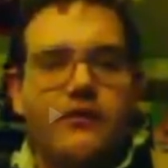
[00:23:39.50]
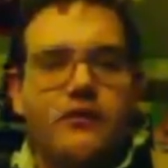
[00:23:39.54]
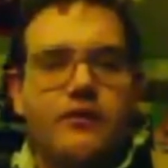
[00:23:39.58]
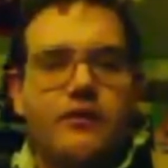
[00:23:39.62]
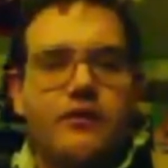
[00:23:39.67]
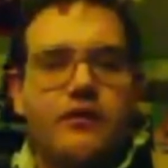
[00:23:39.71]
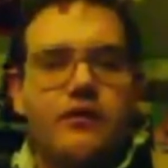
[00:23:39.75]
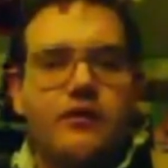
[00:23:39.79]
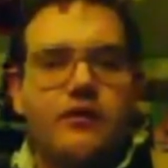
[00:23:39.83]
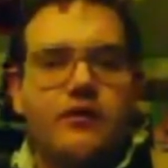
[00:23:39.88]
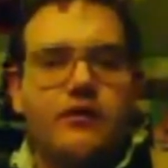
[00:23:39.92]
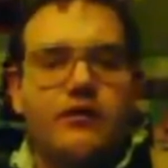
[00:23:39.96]

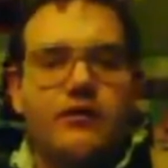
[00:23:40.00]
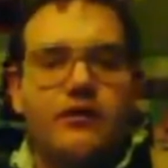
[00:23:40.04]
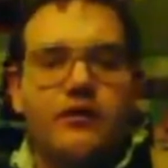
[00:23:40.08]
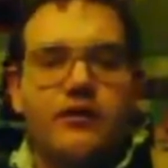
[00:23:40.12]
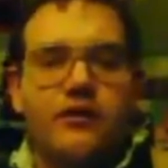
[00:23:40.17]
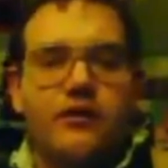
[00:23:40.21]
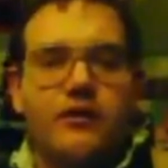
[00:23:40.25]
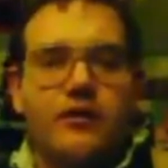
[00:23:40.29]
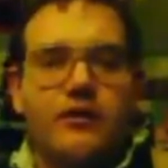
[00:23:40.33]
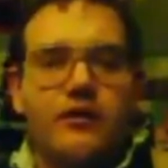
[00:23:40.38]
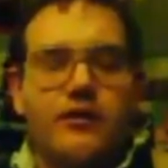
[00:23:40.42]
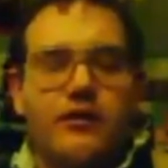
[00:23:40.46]
for
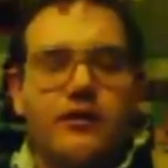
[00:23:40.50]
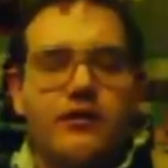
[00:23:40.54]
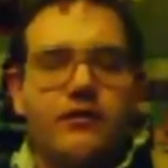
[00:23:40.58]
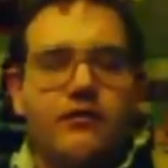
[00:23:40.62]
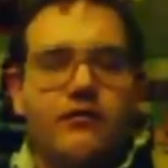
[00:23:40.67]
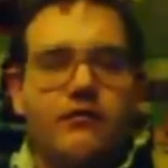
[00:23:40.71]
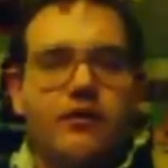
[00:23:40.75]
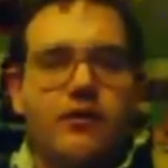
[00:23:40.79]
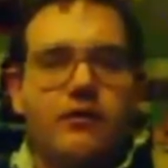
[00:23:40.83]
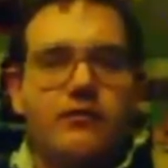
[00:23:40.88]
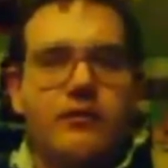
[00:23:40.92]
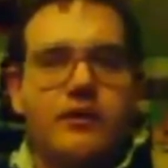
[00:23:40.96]

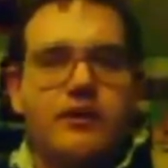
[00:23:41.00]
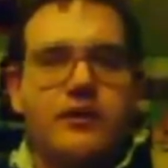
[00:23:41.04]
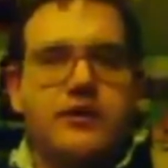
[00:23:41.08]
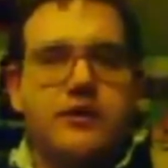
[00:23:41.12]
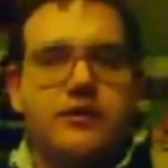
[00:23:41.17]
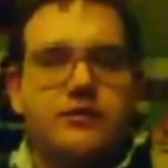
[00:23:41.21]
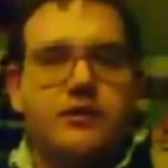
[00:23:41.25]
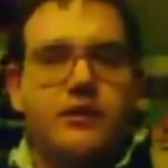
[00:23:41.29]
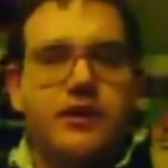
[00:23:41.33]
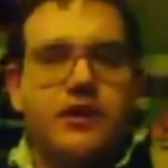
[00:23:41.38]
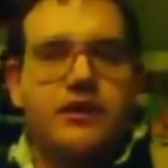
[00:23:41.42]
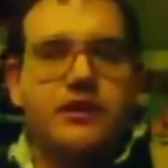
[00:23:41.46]
one of my
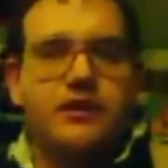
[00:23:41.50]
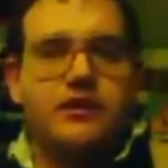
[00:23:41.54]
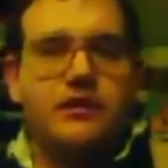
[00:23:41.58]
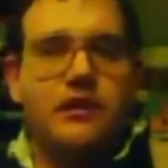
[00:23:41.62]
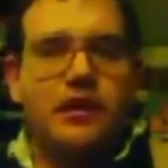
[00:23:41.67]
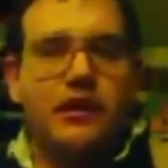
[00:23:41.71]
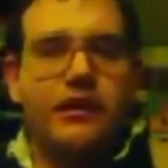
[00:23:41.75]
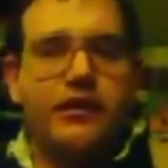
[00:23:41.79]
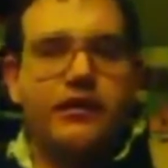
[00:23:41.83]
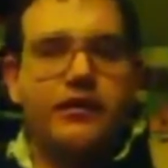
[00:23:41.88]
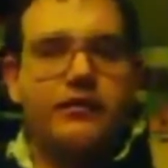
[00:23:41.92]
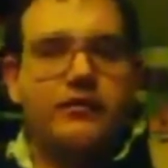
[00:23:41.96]

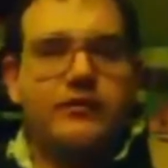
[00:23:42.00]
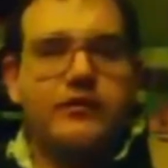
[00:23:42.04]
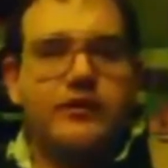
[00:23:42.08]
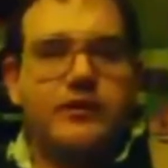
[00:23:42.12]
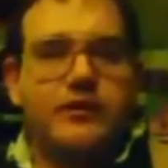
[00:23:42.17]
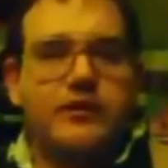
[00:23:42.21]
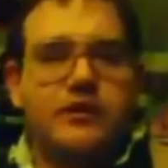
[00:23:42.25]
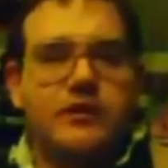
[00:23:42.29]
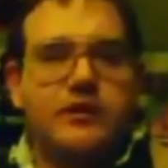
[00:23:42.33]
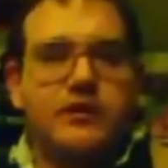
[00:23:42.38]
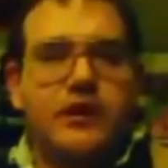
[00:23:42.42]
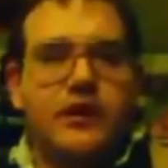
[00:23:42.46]
sweetest, loyal
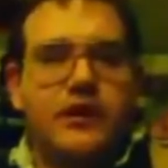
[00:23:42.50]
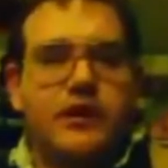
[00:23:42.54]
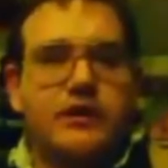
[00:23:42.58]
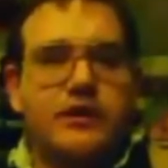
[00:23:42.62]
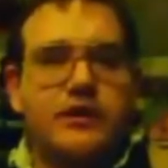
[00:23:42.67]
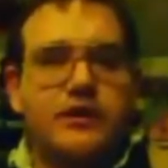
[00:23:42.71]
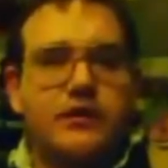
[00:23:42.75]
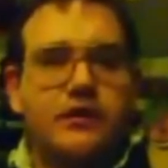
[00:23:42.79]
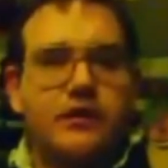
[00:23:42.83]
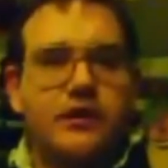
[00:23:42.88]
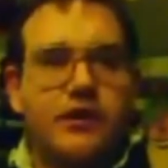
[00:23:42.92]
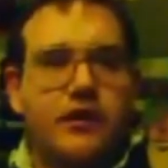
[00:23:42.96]

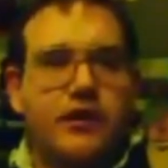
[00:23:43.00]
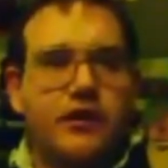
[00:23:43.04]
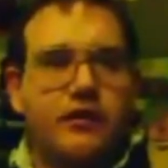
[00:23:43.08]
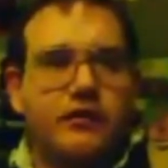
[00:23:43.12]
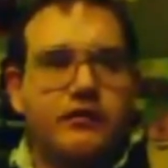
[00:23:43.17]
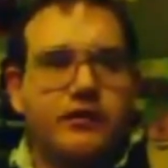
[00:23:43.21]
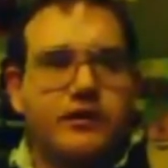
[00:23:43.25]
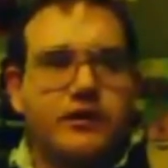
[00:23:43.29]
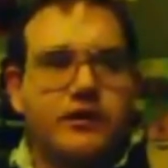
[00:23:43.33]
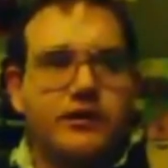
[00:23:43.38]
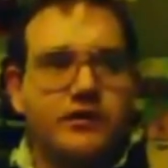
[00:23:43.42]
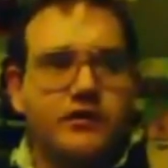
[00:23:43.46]
Sonichu
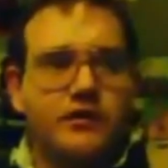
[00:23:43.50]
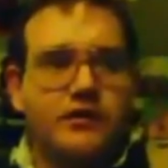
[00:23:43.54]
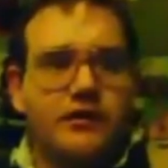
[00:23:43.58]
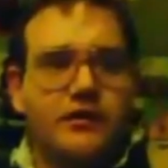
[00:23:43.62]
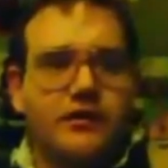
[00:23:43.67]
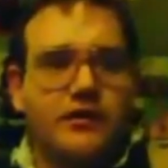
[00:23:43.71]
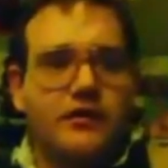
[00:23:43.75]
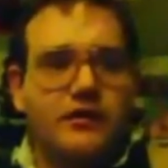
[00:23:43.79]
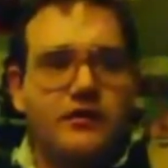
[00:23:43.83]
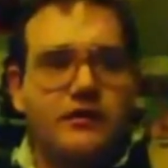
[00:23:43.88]
girls